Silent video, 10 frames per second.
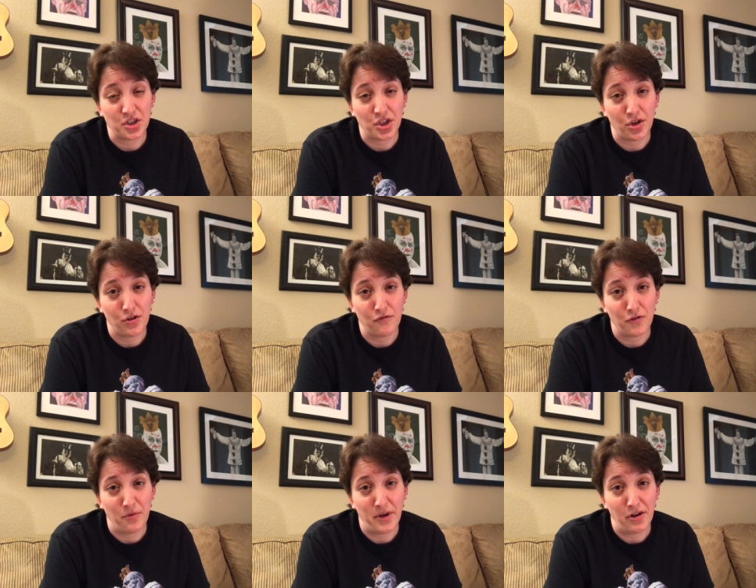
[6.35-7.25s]
show
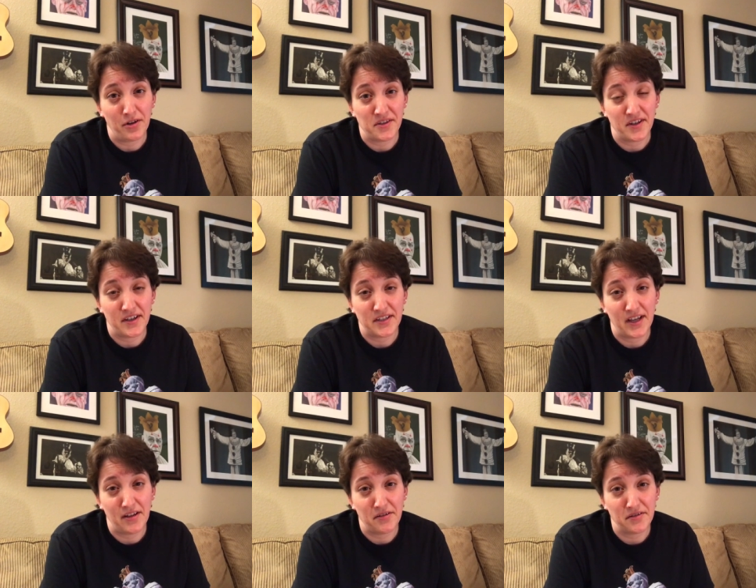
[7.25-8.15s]
for America's Got
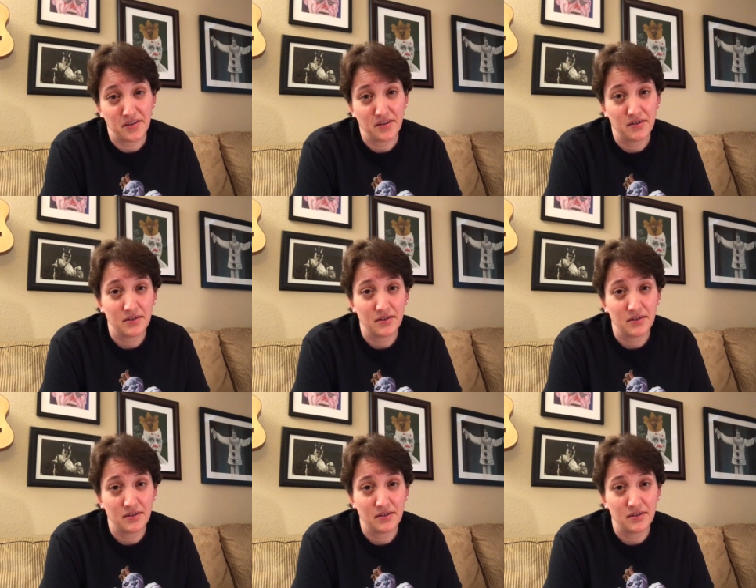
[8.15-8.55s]
Talent.